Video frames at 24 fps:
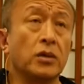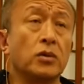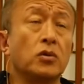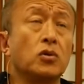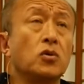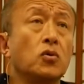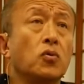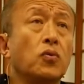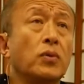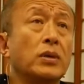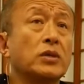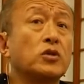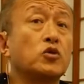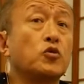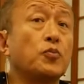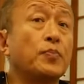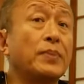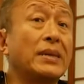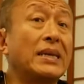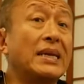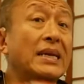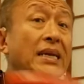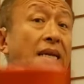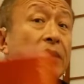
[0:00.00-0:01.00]
You want to
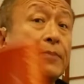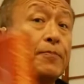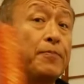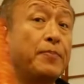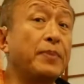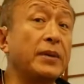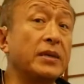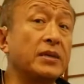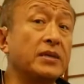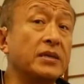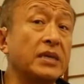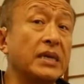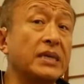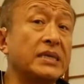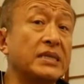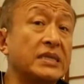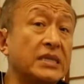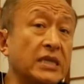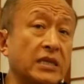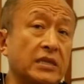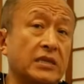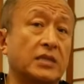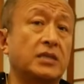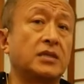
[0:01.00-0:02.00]
be
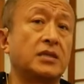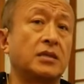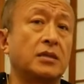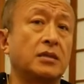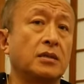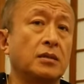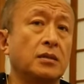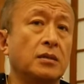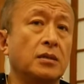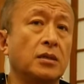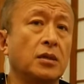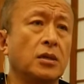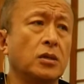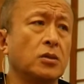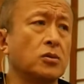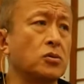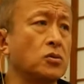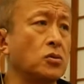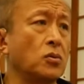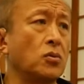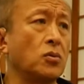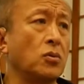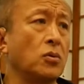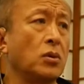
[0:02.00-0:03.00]
liberated.
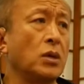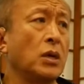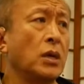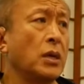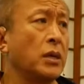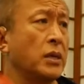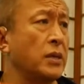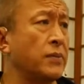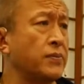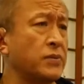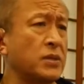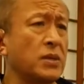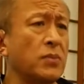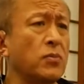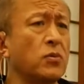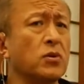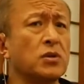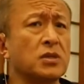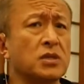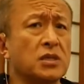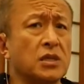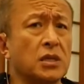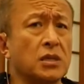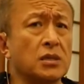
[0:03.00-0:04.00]
So if
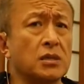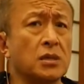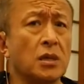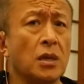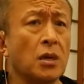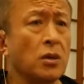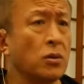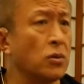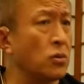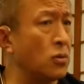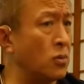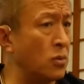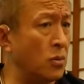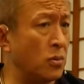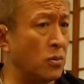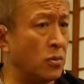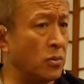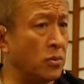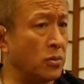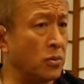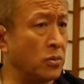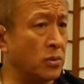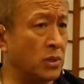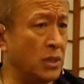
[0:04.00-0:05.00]
someone says,
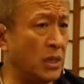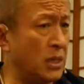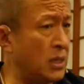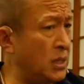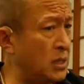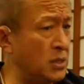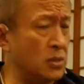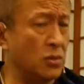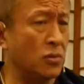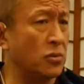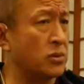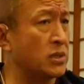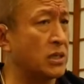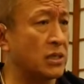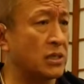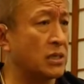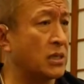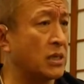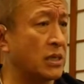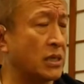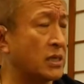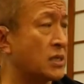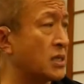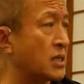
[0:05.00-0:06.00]
there is no such
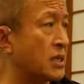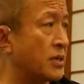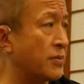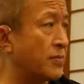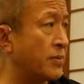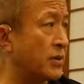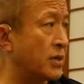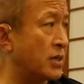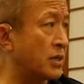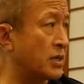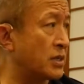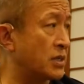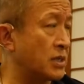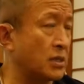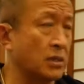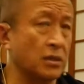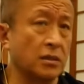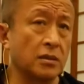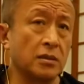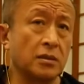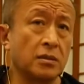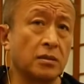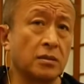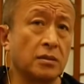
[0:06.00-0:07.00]
thing as a
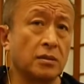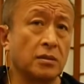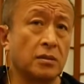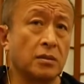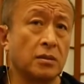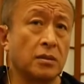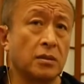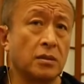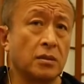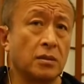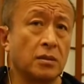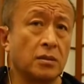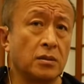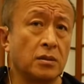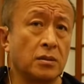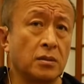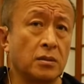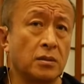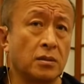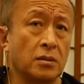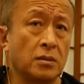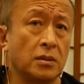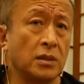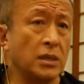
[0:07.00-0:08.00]
liberation,
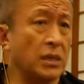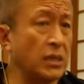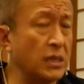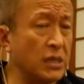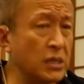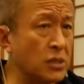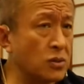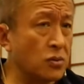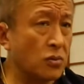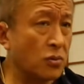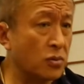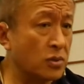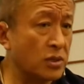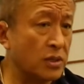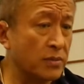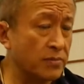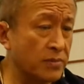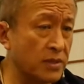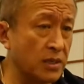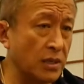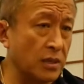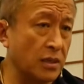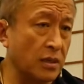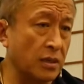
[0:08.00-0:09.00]
there is no
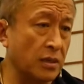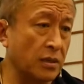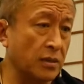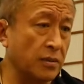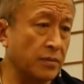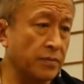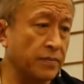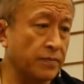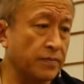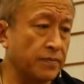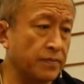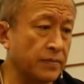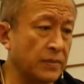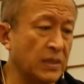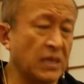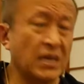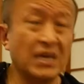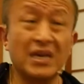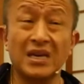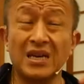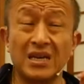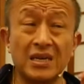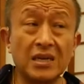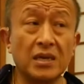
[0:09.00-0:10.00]
samsara,
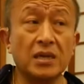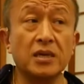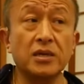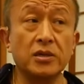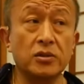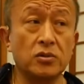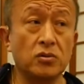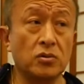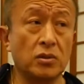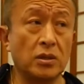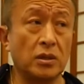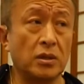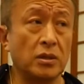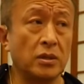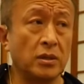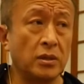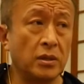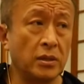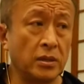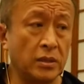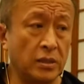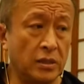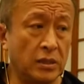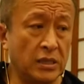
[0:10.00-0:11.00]
like a Nagarjuna,
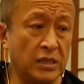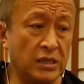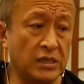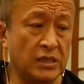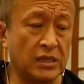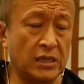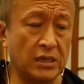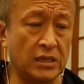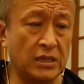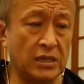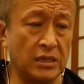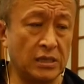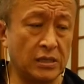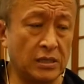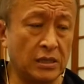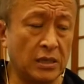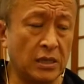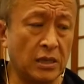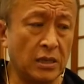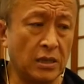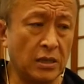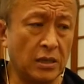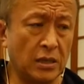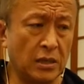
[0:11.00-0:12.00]
he said this.
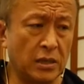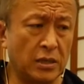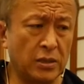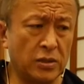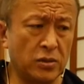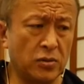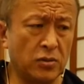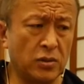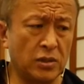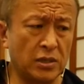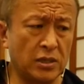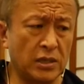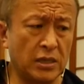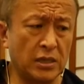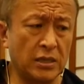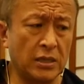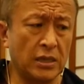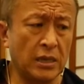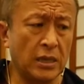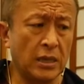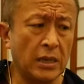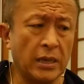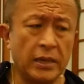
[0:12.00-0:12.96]
Nagarjuna said,